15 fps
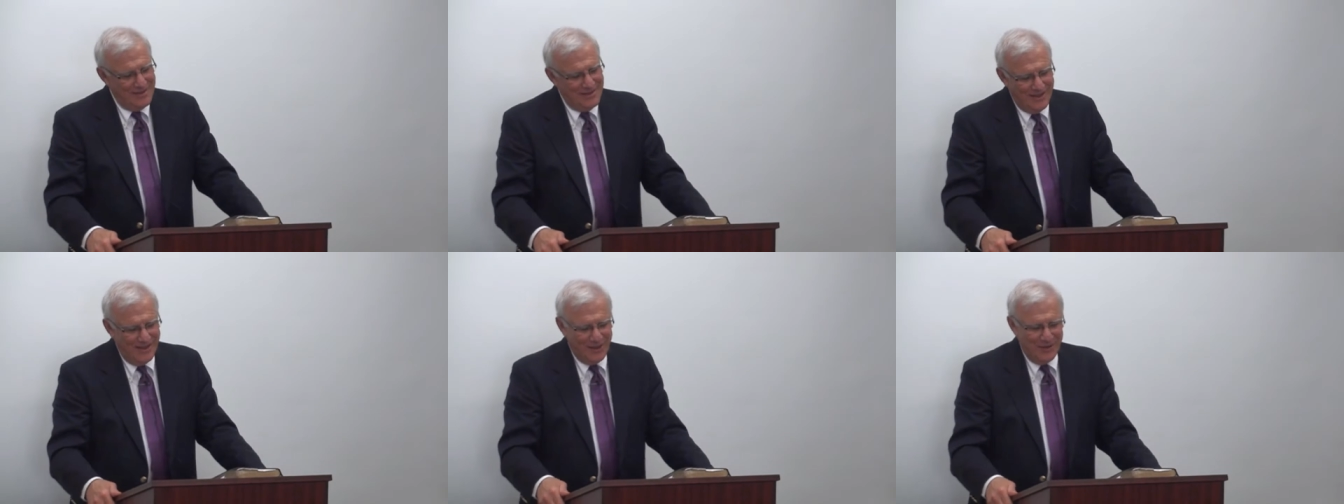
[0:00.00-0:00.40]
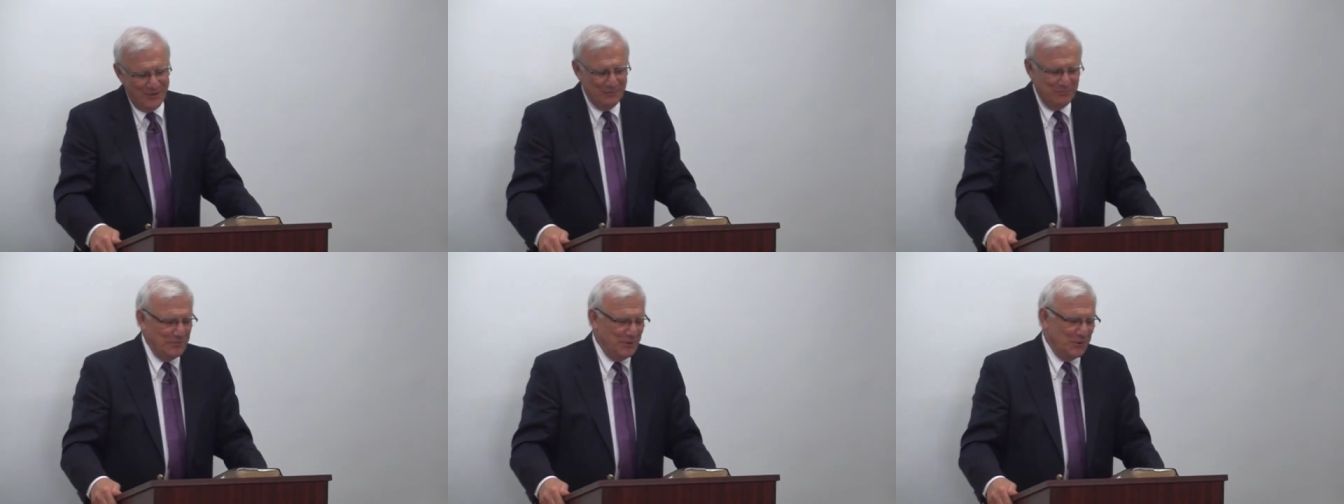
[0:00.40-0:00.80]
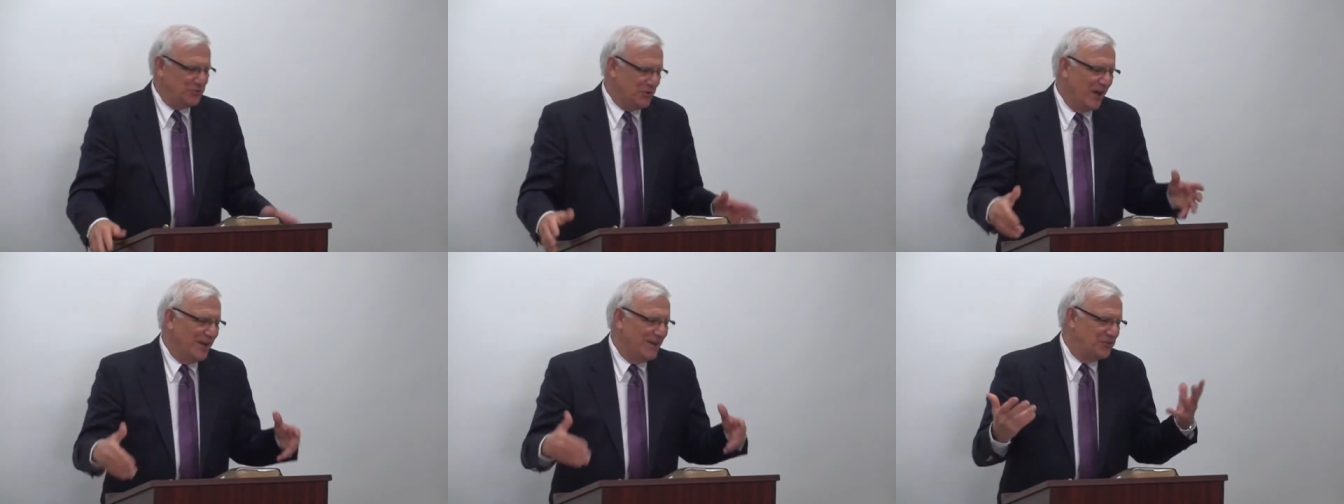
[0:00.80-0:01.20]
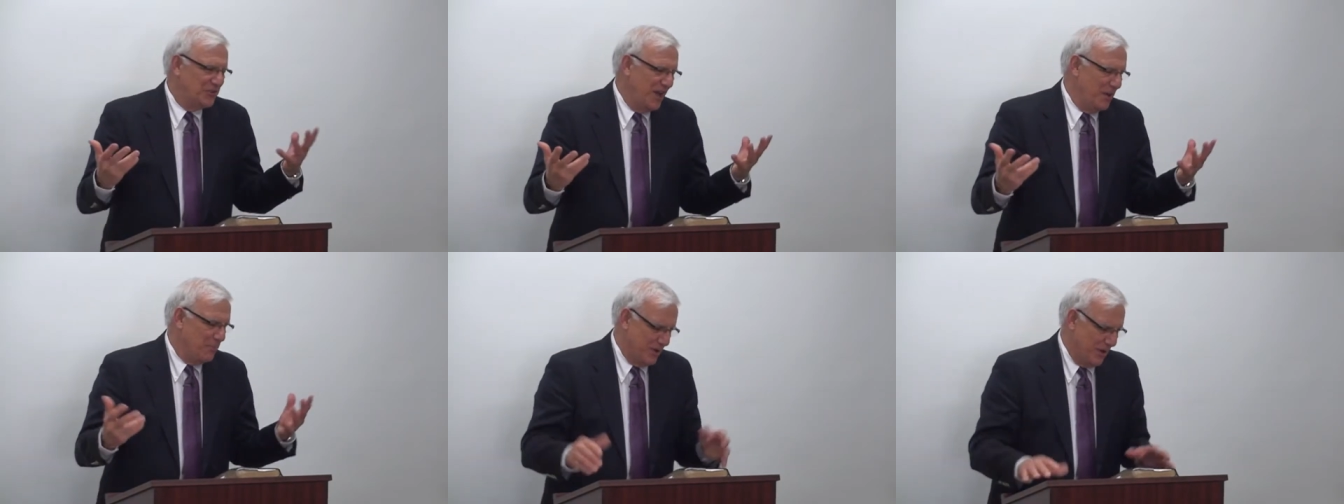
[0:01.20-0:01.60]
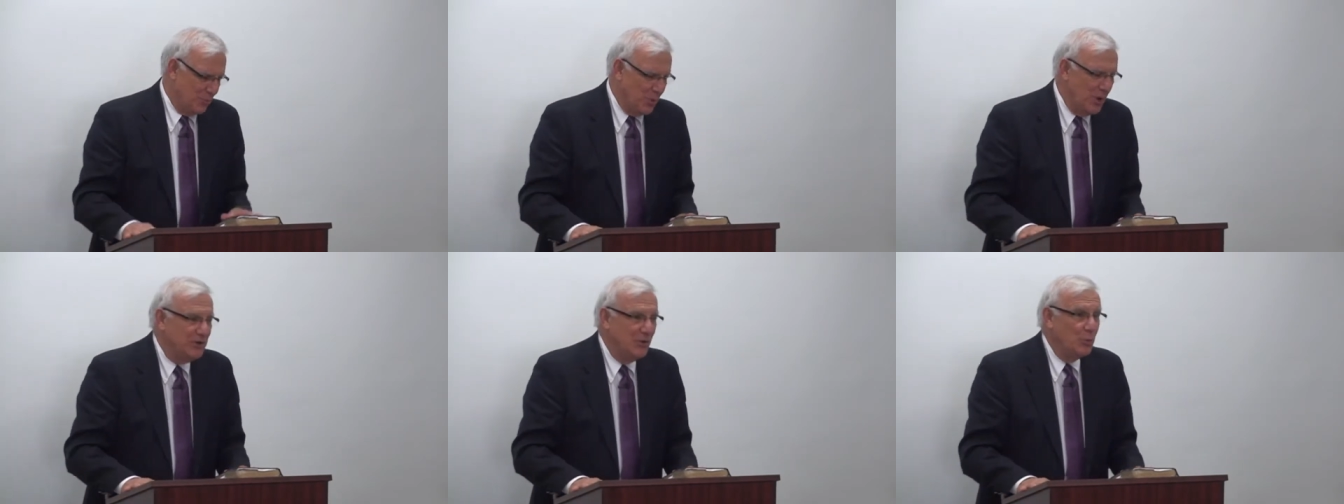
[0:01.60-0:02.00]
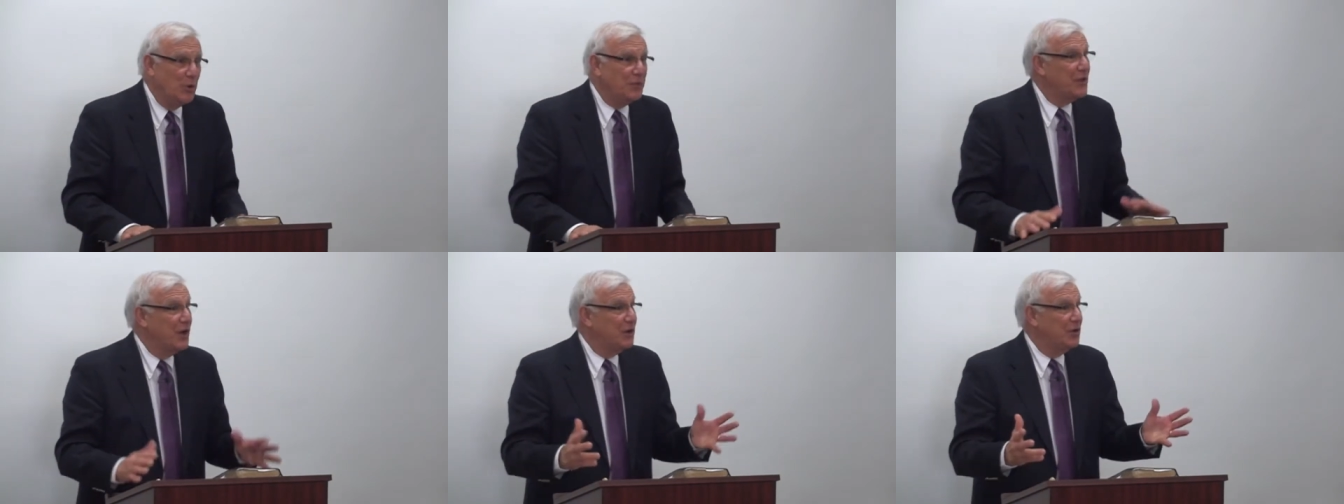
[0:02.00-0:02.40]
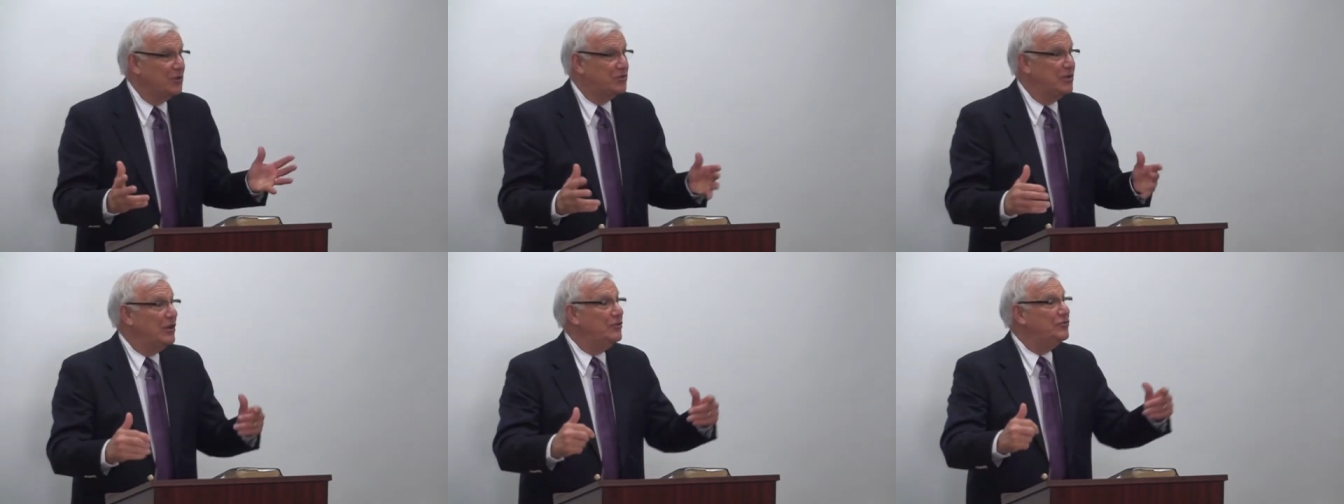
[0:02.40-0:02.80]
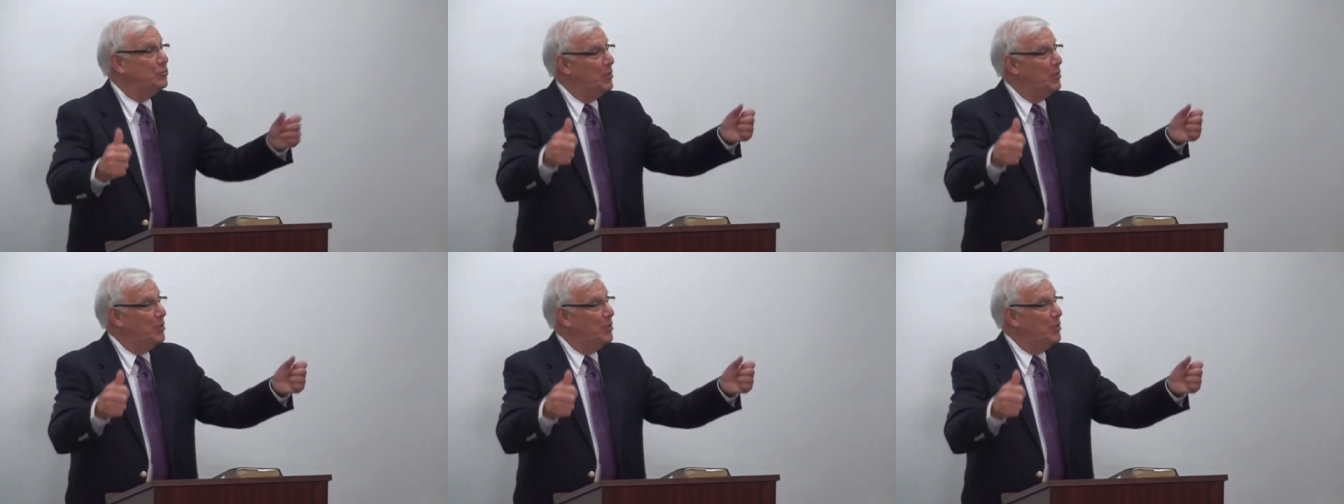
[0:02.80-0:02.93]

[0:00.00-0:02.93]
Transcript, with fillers: Uh, Lusaka, Zambia. Went, went there to teach,